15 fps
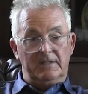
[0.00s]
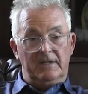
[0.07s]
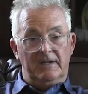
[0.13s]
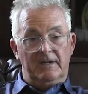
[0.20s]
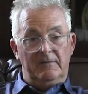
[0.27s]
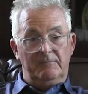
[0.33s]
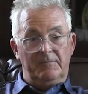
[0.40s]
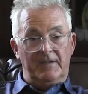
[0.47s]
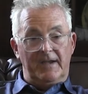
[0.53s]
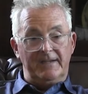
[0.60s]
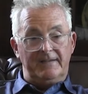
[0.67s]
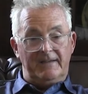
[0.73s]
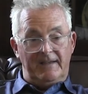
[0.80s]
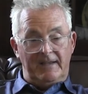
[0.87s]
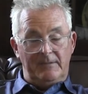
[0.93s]
Um, I
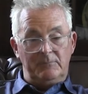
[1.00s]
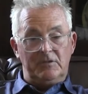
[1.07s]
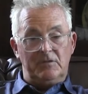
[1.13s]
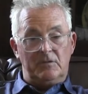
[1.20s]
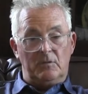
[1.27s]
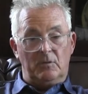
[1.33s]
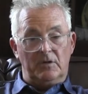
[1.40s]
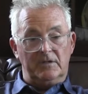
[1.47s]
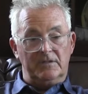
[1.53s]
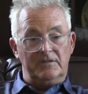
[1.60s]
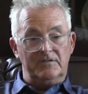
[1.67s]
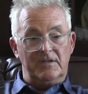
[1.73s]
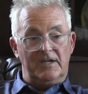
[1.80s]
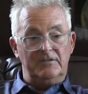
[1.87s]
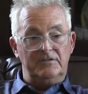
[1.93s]
came to the
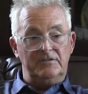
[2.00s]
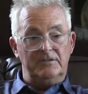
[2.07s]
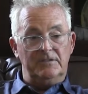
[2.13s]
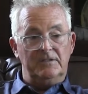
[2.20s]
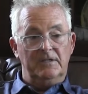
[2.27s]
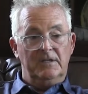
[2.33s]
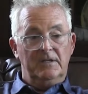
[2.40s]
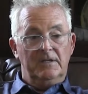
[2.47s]
organization